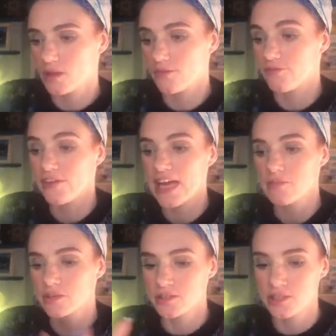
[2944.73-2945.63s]

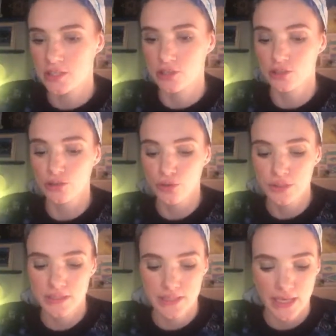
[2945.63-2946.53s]
fibers that are glued
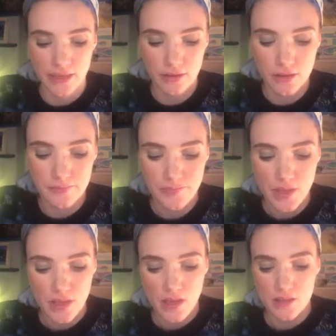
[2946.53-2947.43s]
together.
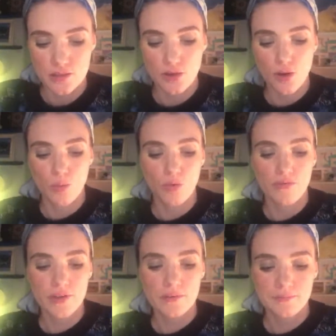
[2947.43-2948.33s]
It's not
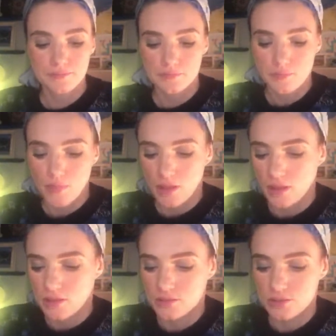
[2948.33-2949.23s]
woven.
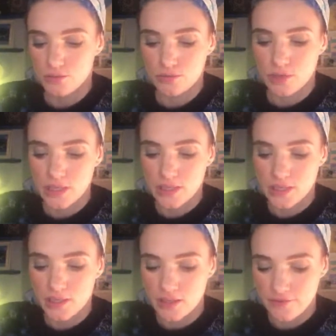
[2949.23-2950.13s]
So
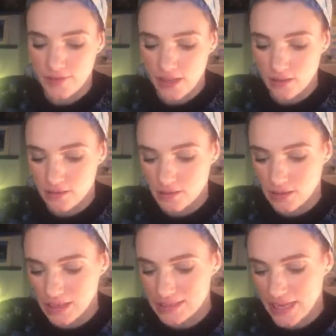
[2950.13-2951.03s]
the felt,
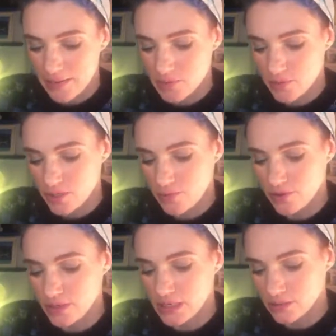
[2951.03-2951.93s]
at times when you put the
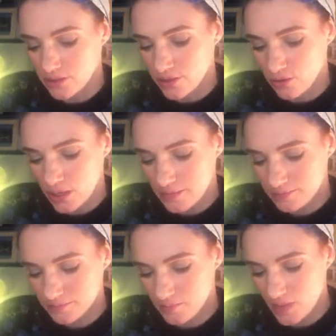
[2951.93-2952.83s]
needle through it,
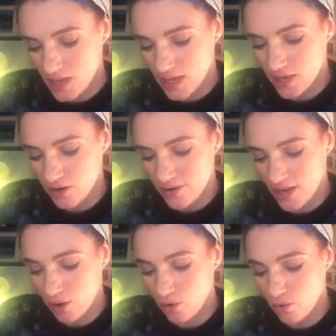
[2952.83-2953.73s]
it can create a
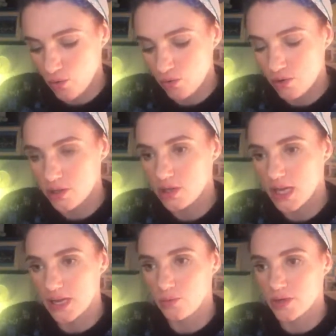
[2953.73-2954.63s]
hole,
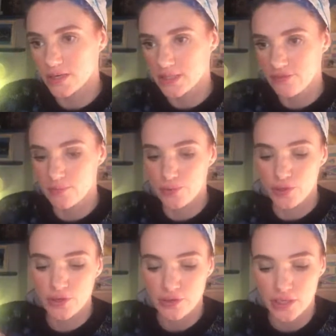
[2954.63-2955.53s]
and whereas if you're putting
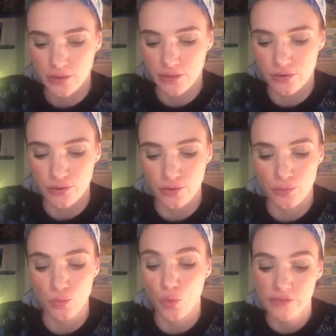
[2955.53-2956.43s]
your needle through
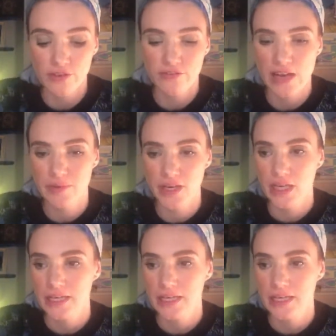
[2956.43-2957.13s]
woven fabric,